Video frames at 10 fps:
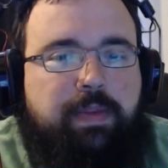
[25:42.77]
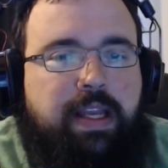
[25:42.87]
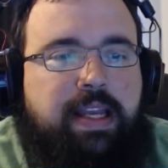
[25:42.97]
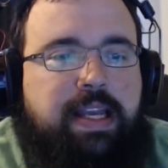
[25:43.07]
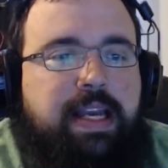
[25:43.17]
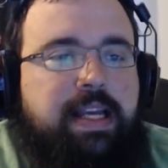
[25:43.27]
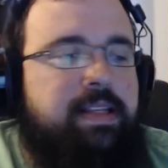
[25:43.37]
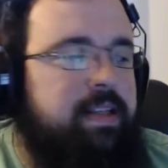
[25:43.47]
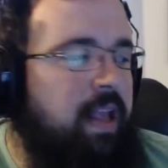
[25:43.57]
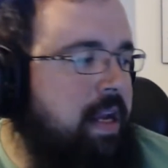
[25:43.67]
he
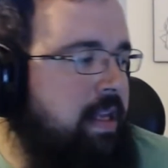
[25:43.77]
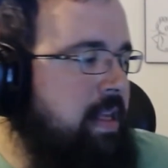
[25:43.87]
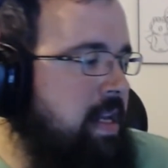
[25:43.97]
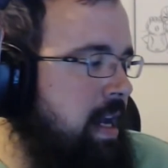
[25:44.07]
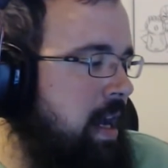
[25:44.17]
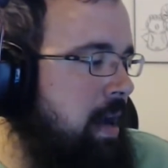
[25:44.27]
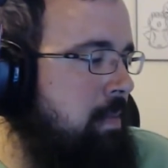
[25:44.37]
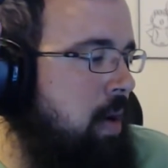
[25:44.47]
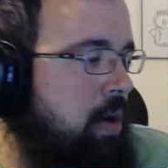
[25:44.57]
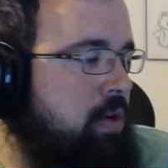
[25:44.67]
is like the
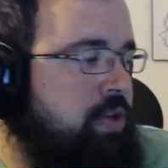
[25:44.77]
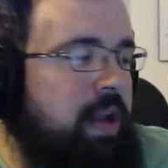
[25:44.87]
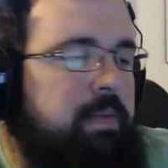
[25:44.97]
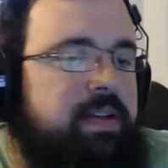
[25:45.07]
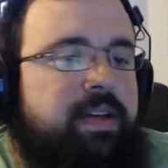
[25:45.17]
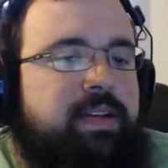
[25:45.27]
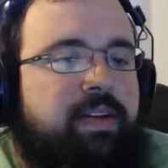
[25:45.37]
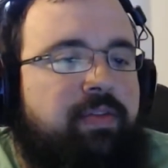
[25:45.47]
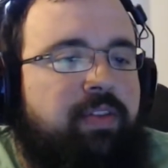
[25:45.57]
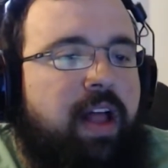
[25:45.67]
arch nemesis
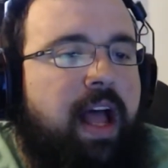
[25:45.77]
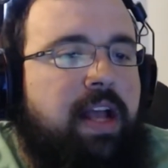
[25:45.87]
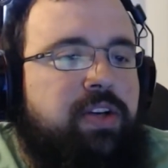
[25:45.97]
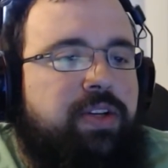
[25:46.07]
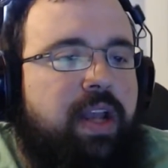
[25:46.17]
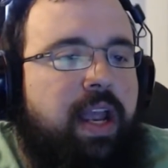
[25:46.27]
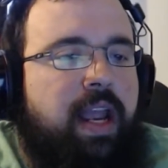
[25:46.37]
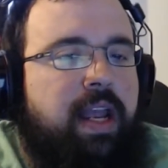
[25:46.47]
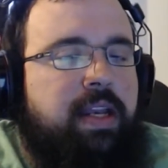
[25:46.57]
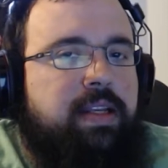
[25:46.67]
of Flash,
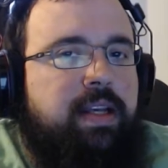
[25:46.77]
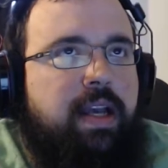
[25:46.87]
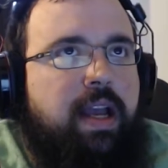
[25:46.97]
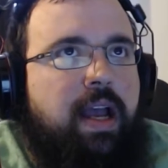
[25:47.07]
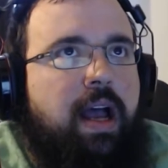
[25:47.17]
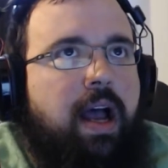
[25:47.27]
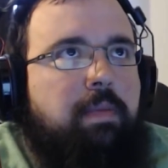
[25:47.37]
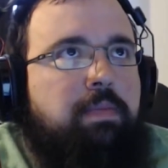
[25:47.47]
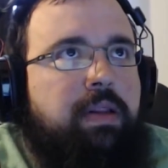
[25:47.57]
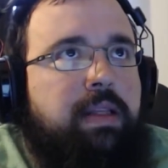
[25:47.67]
and I
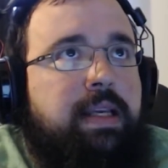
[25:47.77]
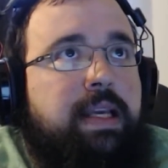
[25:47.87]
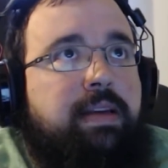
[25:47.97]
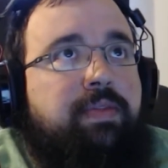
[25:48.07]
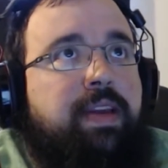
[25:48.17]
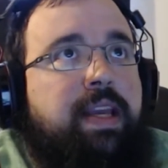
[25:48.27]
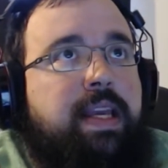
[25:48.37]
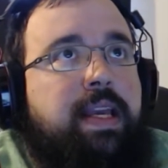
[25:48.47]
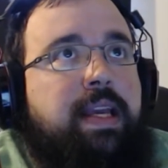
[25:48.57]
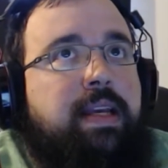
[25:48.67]
believe
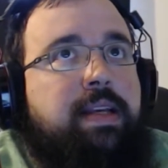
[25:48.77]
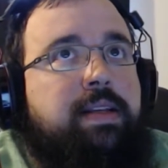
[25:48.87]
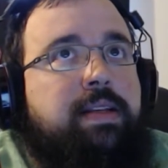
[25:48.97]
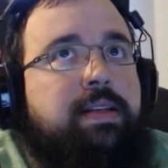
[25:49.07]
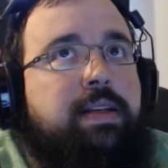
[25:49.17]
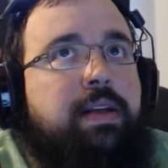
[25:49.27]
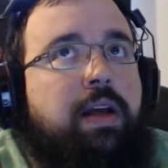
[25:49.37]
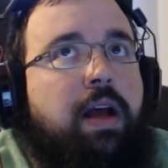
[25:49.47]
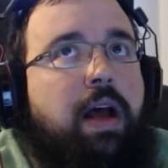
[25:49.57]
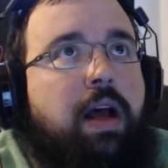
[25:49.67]
he is.
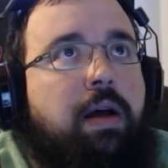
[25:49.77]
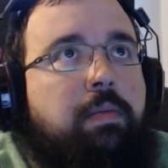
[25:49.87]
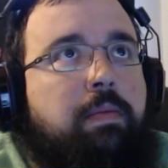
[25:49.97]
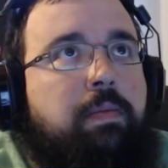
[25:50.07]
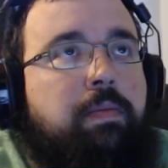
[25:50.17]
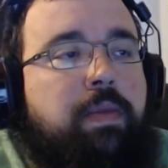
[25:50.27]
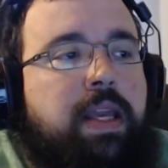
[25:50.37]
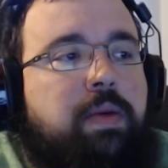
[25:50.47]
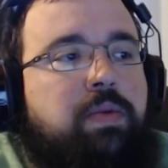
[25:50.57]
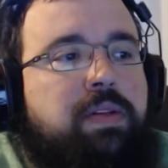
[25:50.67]

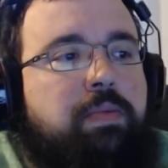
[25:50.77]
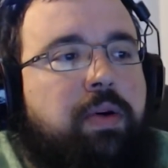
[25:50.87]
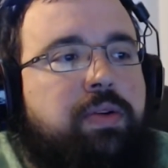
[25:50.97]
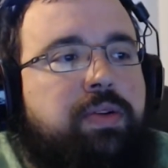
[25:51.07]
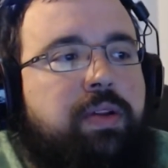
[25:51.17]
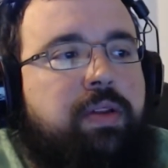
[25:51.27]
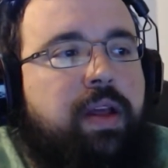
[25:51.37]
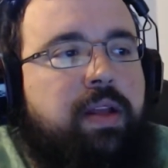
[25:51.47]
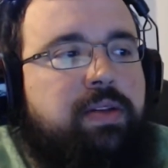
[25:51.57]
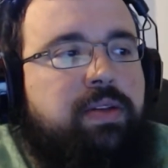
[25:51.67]
He was the person
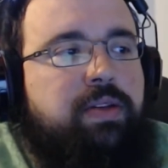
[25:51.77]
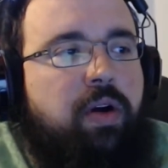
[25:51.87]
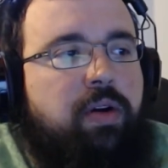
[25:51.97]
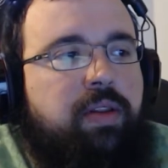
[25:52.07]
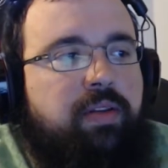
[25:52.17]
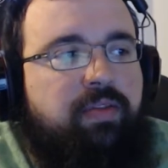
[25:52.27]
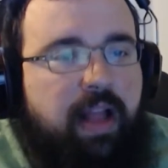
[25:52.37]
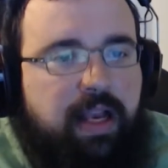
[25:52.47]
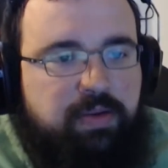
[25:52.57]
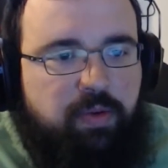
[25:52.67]
that started the
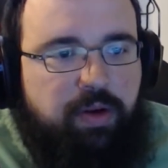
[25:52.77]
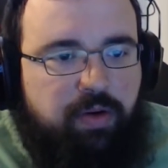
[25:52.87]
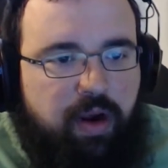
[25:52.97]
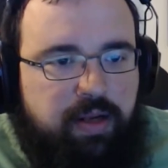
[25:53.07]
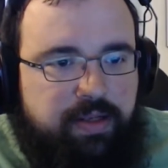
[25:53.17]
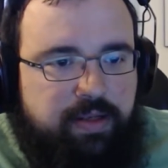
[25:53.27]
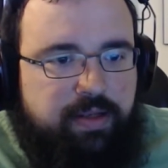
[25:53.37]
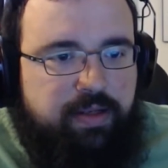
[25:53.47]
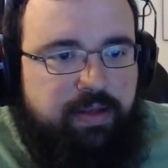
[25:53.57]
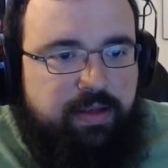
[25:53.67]
Flashpoint crisis.